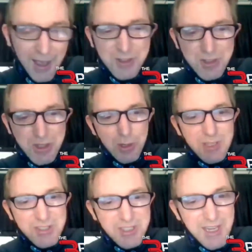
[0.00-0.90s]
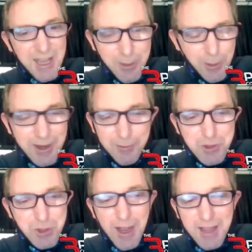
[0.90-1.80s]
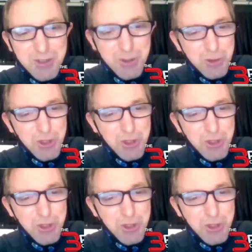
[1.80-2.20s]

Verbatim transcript: I was just curious, did anyone ever try to